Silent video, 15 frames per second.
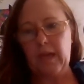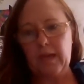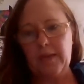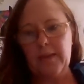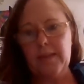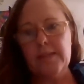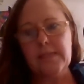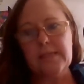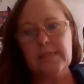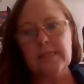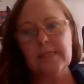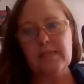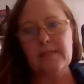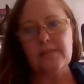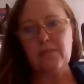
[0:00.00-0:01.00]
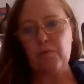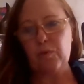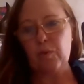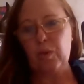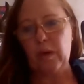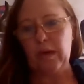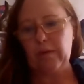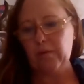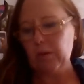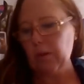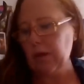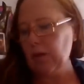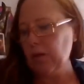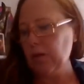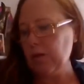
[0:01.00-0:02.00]
And this is for
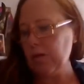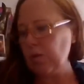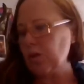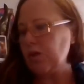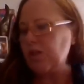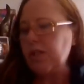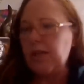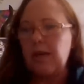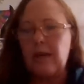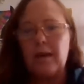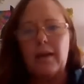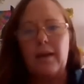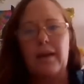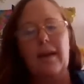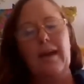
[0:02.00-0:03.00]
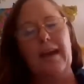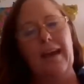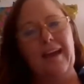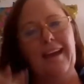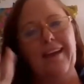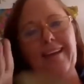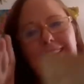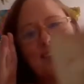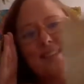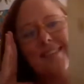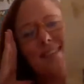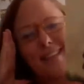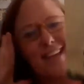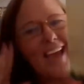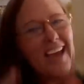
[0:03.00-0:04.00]
everyone who's watching, and
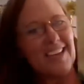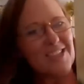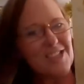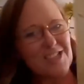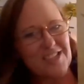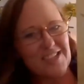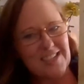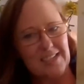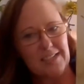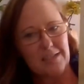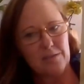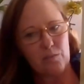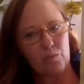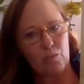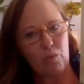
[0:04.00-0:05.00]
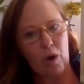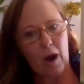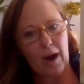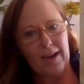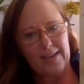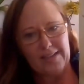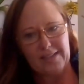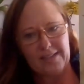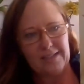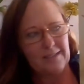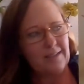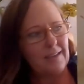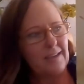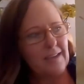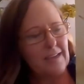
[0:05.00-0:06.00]
the action is right.
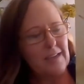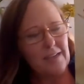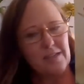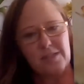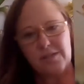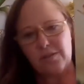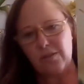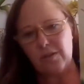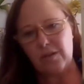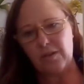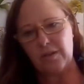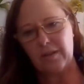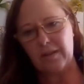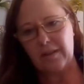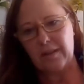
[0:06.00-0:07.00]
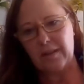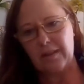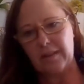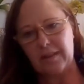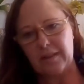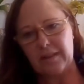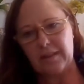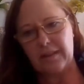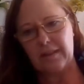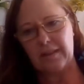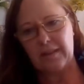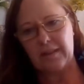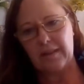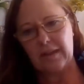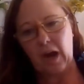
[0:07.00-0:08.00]
So
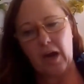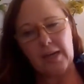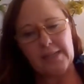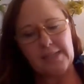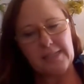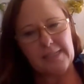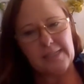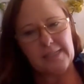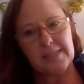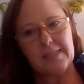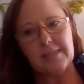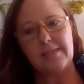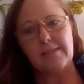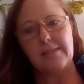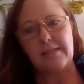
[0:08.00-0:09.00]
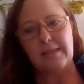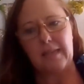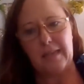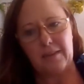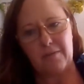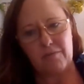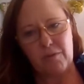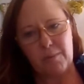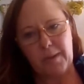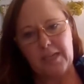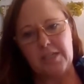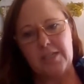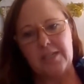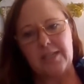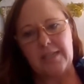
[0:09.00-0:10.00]
the ideas and the
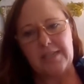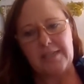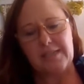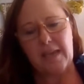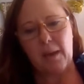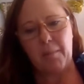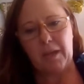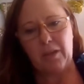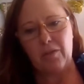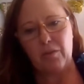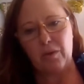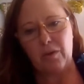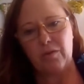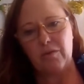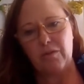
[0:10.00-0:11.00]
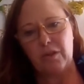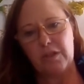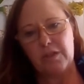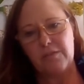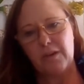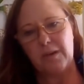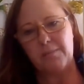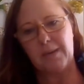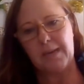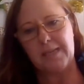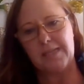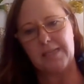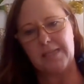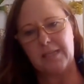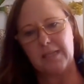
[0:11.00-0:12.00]
information that's coming through for the divine
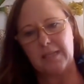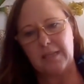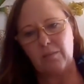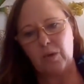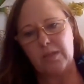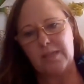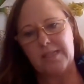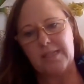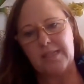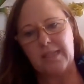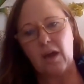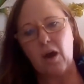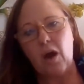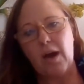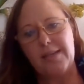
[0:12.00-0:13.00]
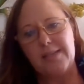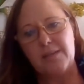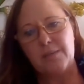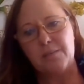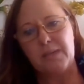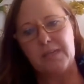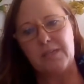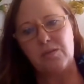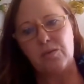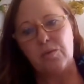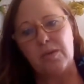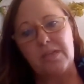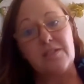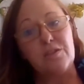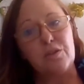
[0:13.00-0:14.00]
masculine, what's in their highest and best
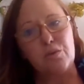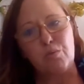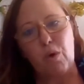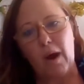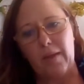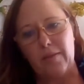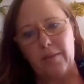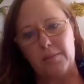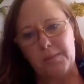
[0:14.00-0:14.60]
good, is to write